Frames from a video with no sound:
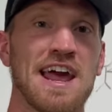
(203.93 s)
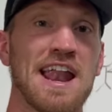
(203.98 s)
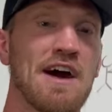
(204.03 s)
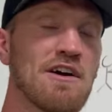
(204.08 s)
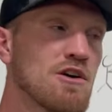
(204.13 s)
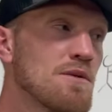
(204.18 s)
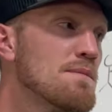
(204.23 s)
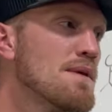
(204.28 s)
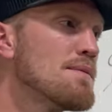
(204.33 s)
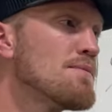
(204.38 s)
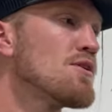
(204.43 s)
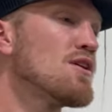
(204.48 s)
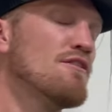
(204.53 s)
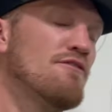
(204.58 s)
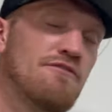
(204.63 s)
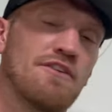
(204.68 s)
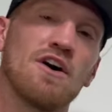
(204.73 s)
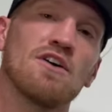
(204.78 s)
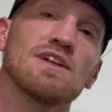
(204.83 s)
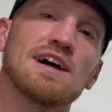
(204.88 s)
And I remember it
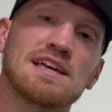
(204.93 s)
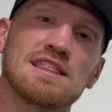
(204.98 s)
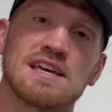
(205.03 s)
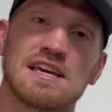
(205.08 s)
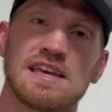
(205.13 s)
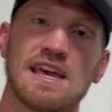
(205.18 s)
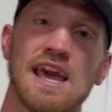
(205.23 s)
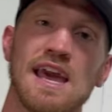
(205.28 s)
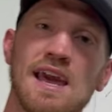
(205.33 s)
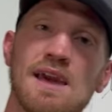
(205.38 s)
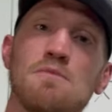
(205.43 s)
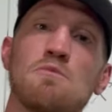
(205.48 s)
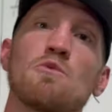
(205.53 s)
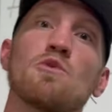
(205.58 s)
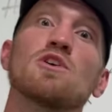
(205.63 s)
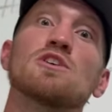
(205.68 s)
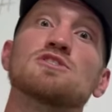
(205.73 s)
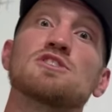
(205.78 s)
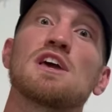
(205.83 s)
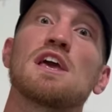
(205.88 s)
felt like the game
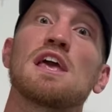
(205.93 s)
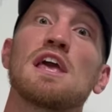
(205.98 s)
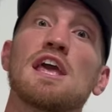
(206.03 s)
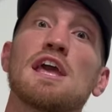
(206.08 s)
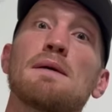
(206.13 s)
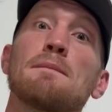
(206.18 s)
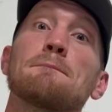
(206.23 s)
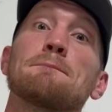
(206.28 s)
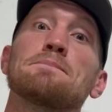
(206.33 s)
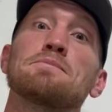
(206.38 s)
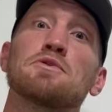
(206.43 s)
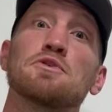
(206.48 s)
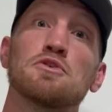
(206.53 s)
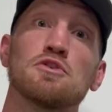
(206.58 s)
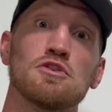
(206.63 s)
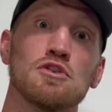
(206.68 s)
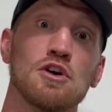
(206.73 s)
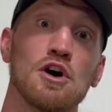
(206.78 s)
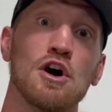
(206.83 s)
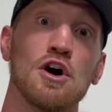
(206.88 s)
was
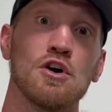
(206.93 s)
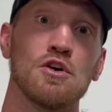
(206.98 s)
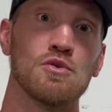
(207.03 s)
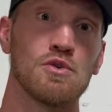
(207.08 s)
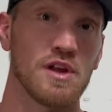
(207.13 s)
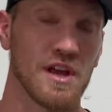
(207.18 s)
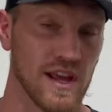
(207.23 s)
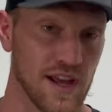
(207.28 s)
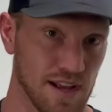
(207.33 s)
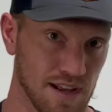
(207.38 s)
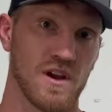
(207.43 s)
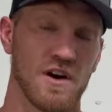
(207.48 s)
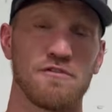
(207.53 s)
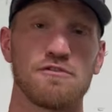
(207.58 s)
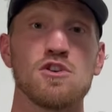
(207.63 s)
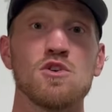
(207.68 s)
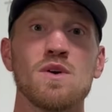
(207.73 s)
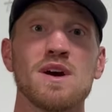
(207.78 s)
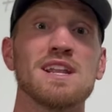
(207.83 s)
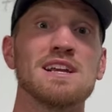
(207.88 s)
imploding. A
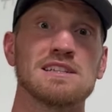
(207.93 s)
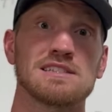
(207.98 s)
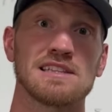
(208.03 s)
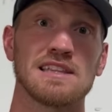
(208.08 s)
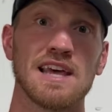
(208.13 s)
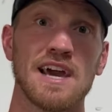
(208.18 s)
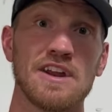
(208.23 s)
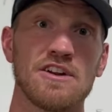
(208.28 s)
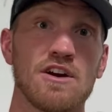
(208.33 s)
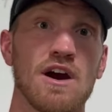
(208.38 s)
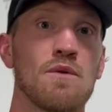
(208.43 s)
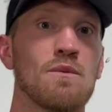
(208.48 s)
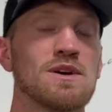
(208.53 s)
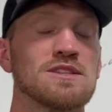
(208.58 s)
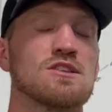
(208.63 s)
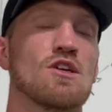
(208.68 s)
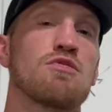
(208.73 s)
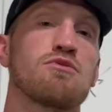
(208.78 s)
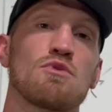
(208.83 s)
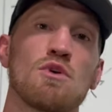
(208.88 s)
few innings later, I
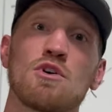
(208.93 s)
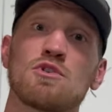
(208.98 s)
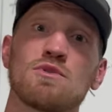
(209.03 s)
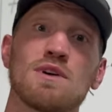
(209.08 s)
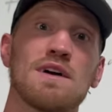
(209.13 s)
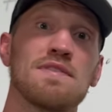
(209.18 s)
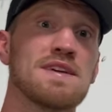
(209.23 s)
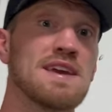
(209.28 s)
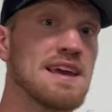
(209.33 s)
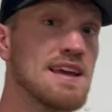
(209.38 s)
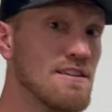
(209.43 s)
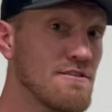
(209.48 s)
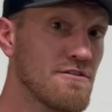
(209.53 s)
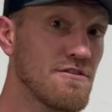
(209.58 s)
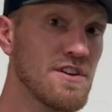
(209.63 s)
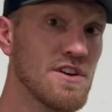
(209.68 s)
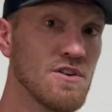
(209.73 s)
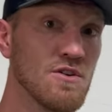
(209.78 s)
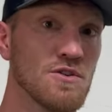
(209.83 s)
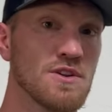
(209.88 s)
went to throw it around the
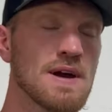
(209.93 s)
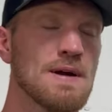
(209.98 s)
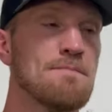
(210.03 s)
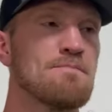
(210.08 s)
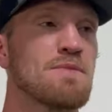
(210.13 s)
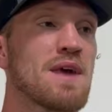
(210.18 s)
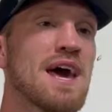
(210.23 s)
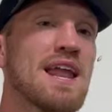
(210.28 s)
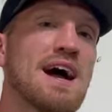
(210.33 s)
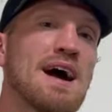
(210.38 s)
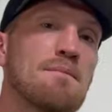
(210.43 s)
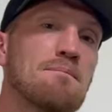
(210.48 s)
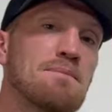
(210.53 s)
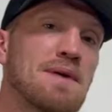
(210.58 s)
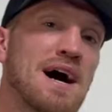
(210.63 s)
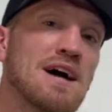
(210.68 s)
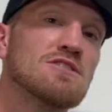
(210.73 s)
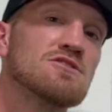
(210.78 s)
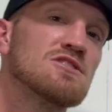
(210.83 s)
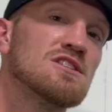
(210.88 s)
infield, and I
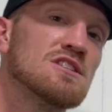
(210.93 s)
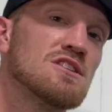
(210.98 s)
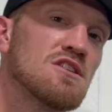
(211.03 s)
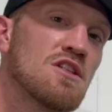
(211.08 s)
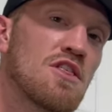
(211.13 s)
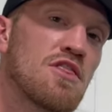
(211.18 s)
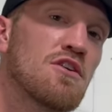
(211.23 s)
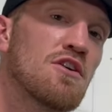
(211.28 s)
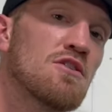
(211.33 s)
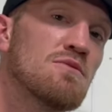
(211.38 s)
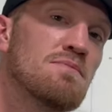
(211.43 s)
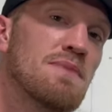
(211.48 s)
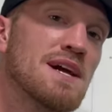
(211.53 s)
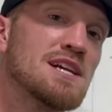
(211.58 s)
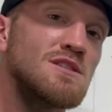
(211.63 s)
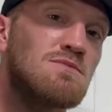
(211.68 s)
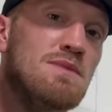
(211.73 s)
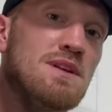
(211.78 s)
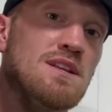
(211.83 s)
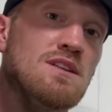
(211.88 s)
bounced it to the third
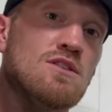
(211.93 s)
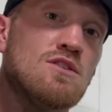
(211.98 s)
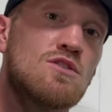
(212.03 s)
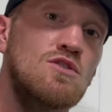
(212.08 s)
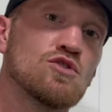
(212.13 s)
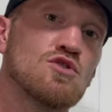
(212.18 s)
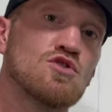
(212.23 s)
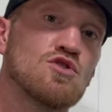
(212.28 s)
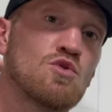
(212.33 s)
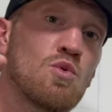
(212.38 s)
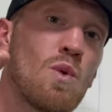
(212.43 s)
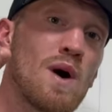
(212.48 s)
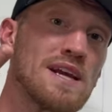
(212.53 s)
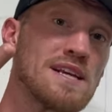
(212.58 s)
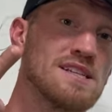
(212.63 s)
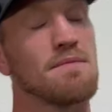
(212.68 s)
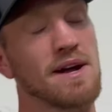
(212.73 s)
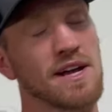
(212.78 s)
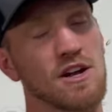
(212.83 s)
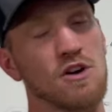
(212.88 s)
baseman twice.
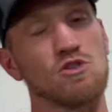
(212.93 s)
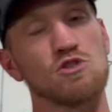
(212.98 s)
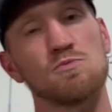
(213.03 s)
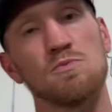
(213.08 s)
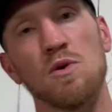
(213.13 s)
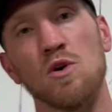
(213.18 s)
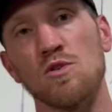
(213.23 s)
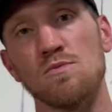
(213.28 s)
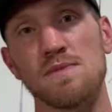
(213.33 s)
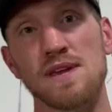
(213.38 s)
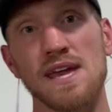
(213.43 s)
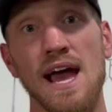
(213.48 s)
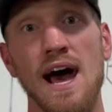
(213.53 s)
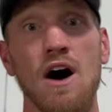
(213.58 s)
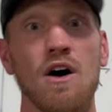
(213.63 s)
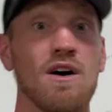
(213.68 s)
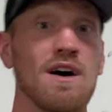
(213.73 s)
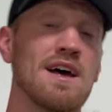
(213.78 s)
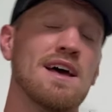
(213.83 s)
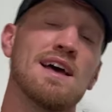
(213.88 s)
My coach pulled me
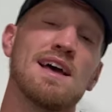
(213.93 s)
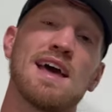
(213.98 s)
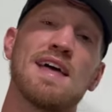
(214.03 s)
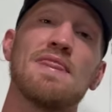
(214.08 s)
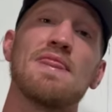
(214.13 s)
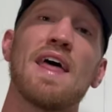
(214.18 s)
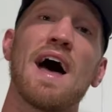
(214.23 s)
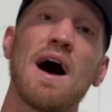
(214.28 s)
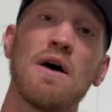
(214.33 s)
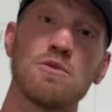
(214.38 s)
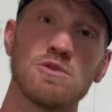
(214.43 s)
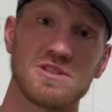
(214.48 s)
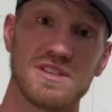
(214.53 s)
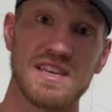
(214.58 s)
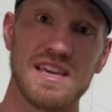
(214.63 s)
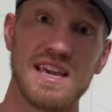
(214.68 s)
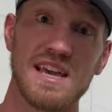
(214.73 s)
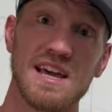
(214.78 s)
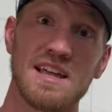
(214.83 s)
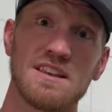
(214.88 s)
out, and that was
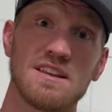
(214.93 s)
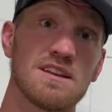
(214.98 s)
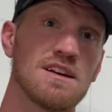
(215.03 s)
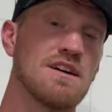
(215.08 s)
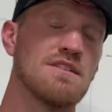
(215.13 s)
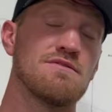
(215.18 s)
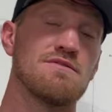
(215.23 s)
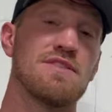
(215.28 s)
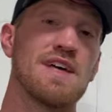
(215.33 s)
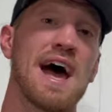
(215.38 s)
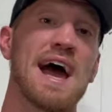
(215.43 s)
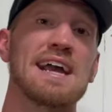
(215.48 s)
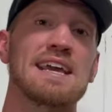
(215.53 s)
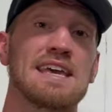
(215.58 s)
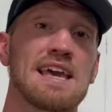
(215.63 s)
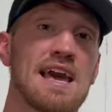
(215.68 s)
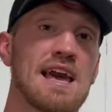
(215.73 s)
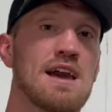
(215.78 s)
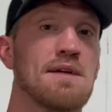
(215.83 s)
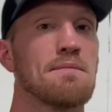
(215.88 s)
the end of that
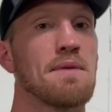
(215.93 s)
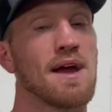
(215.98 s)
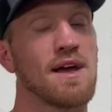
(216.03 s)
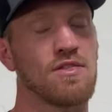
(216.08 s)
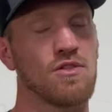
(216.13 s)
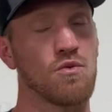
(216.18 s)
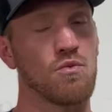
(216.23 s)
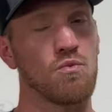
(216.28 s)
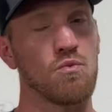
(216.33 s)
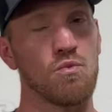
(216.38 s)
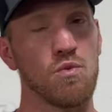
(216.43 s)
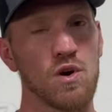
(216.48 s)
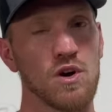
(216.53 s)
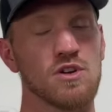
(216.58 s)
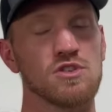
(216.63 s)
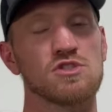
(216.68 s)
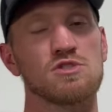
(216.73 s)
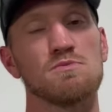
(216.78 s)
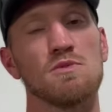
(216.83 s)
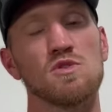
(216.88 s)
game and the
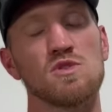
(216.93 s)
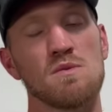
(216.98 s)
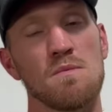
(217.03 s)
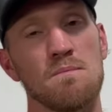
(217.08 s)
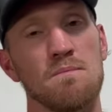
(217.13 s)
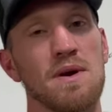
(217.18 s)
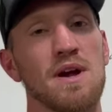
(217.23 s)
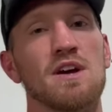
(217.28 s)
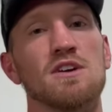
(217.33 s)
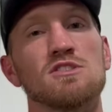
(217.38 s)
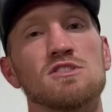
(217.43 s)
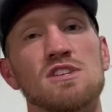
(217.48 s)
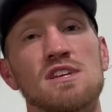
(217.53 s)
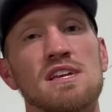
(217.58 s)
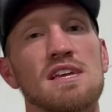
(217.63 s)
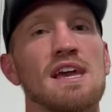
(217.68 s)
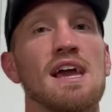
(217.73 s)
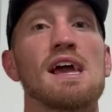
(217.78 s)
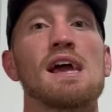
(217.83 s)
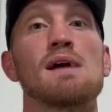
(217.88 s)
worst, most
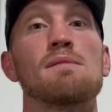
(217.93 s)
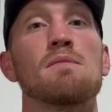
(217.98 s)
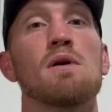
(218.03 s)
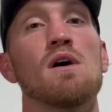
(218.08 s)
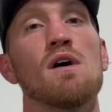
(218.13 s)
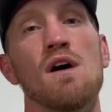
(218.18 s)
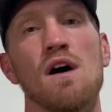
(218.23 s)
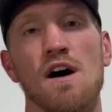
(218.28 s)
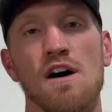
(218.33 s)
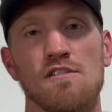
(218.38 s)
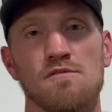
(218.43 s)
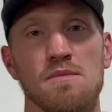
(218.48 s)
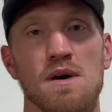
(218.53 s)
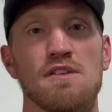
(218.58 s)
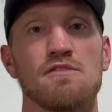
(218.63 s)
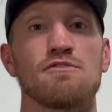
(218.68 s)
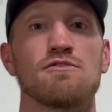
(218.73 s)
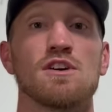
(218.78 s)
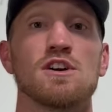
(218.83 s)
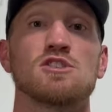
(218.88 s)
embarrassing game of my
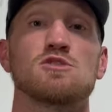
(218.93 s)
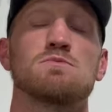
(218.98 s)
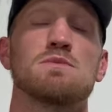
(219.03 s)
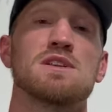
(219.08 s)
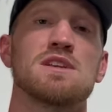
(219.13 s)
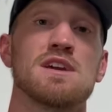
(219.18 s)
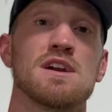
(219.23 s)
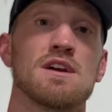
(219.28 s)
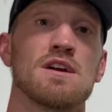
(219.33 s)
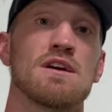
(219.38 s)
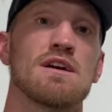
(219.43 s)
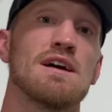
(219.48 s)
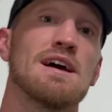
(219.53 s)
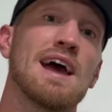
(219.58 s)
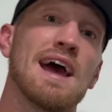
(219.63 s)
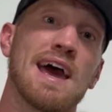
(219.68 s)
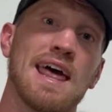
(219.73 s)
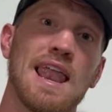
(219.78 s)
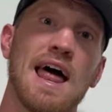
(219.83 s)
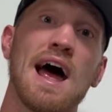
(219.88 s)
freshman year.
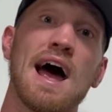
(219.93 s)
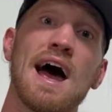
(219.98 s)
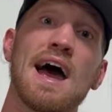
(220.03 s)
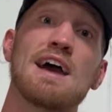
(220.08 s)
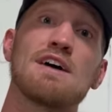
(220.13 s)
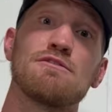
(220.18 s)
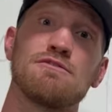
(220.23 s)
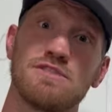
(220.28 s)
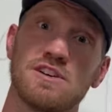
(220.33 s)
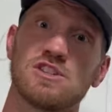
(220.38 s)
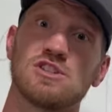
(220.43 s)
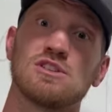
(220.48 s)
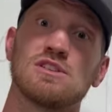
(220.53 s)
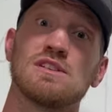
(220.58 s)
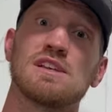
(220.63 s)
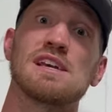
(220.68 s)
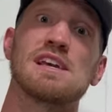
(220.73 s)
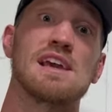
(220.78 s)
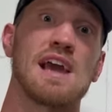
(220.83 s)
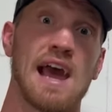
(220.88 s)
And I
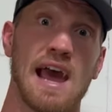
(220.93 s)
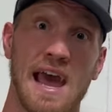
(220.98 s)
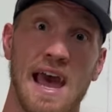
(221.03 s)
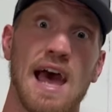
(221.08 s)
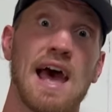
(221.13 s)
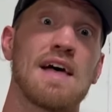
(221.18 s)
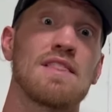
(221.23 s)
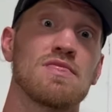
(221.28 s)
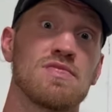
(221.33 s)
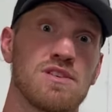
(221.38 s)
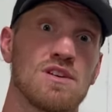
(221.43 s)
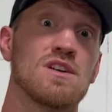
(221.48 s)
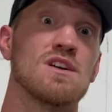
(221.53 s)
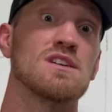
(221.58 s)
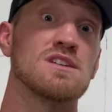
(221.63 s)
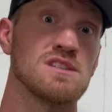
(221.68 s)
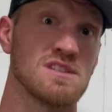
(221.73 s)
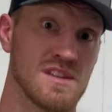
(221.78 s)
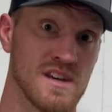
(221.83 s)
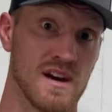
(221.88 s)
officially had
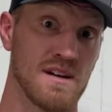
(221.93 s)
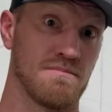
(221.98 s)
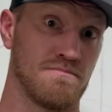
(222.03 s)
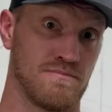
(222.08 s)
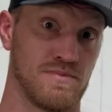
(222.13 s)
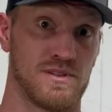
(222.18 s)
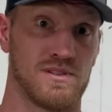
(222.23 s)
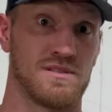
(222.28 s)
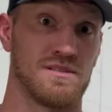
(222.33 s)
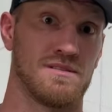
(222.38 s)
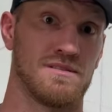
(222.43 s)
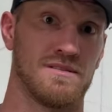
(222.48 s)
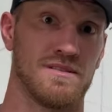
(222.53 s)
the yips.